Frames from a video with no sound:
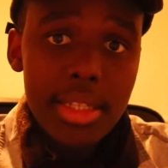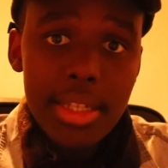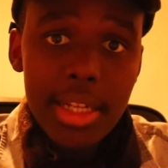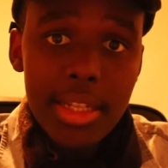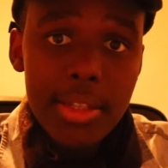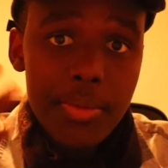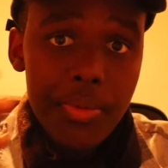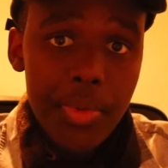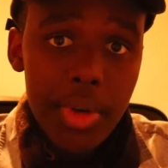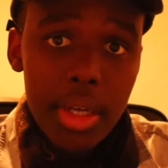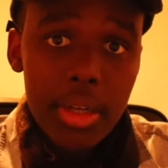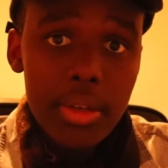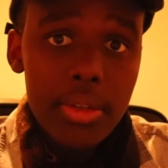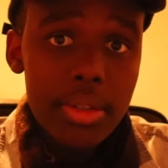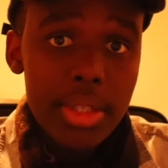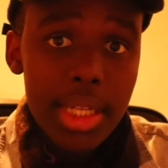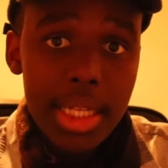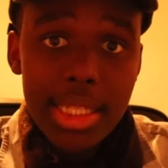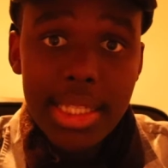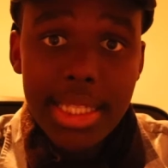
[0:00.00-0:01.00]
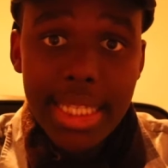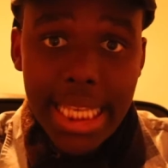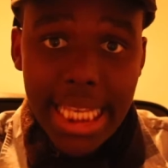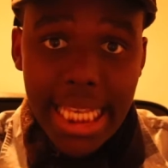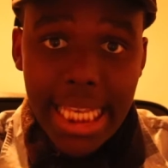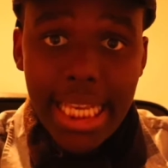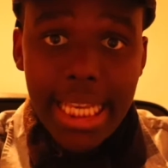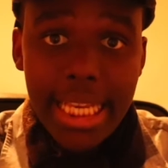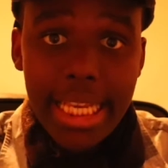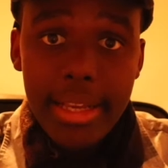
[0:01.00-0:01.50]
That's very good. That's the
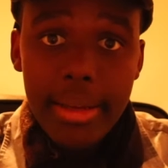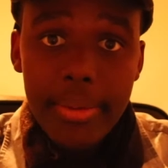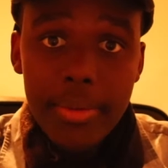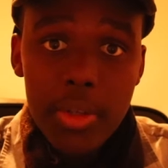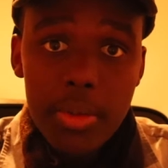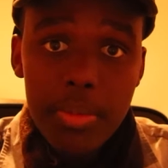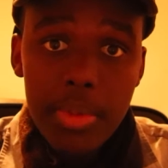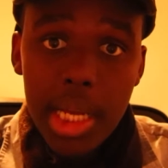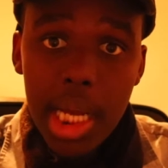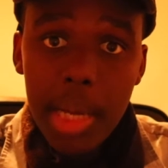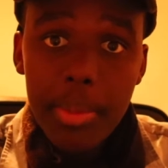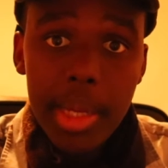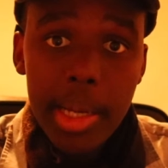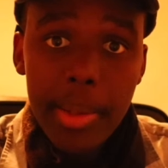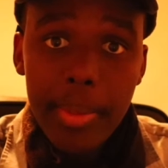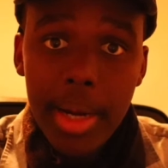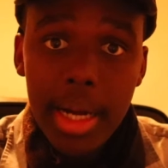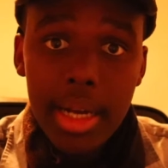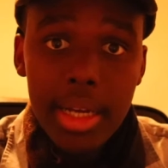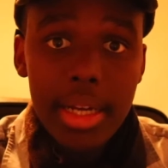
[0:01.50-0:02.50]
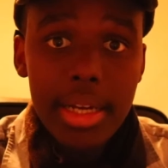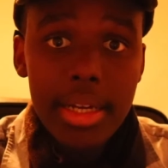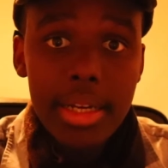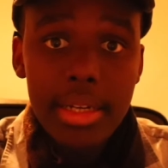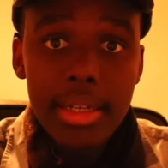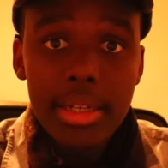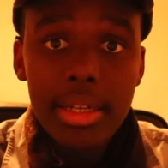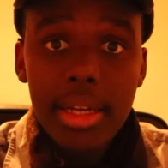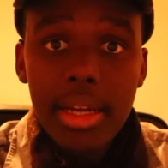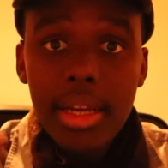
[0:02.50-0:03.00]
key to becoming a
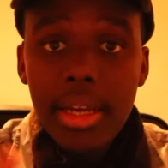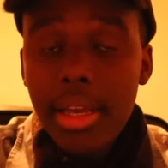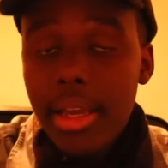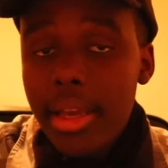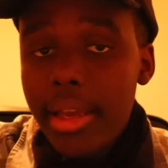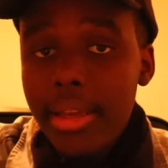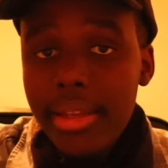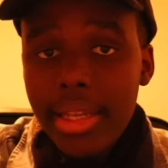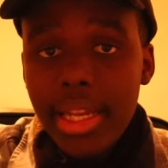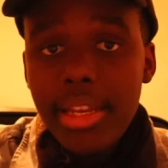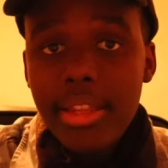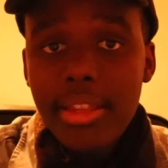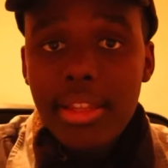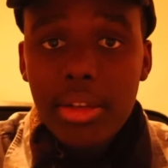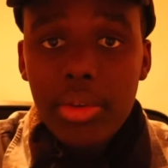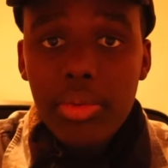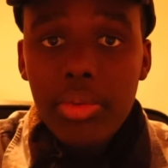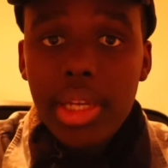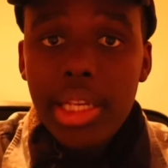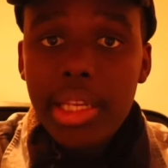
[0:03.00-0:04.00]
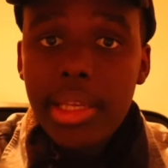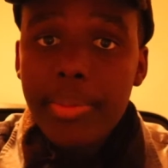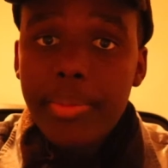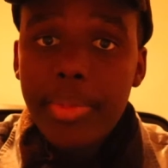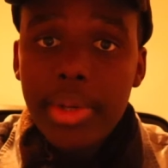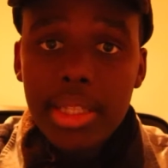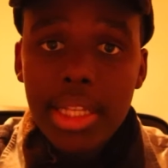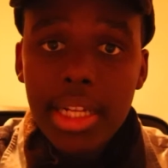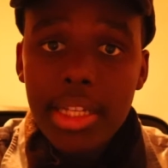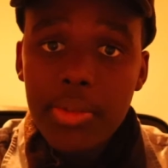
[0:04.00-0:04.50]
mangaka in anything really.
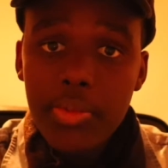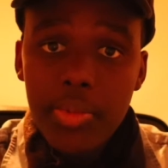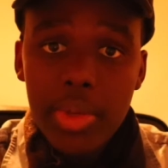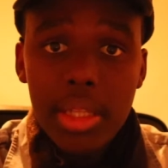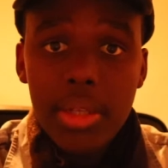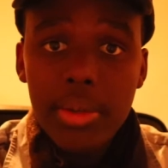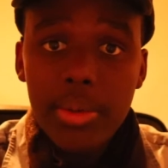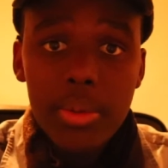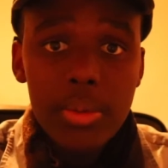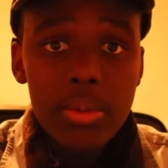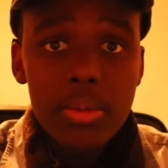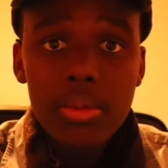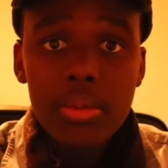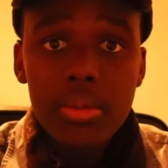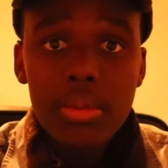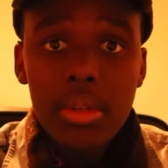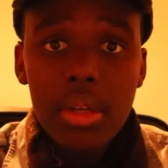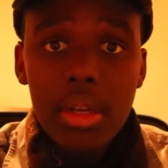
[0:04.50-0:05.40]
But that's really cool.